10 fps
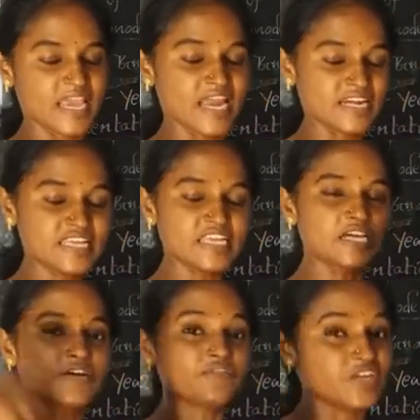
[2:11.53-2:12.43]
And
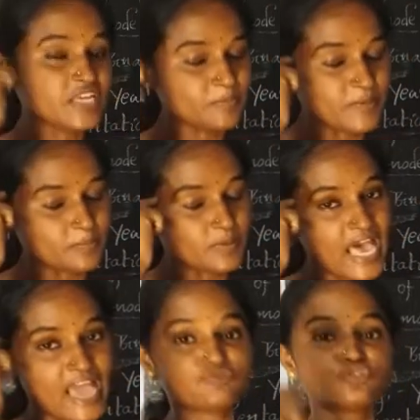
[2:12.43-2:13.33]
here we people
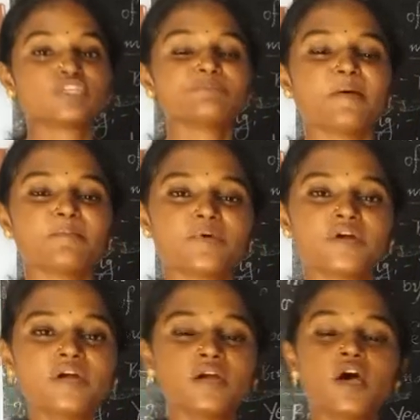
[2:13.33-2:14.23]
have to
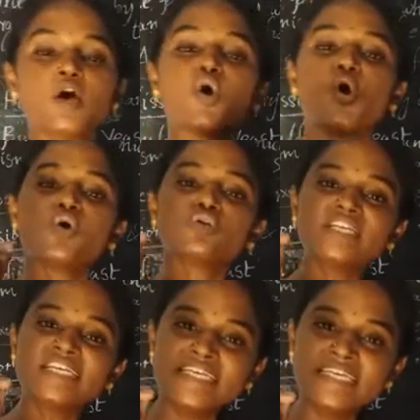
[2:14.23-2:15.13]
remember
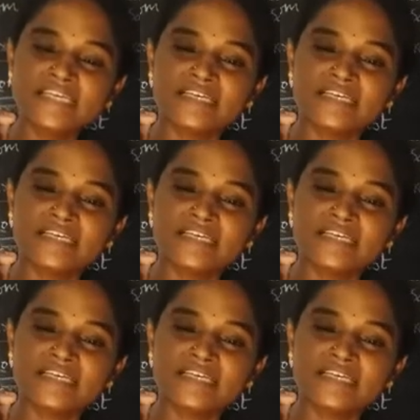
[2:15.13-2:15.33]
only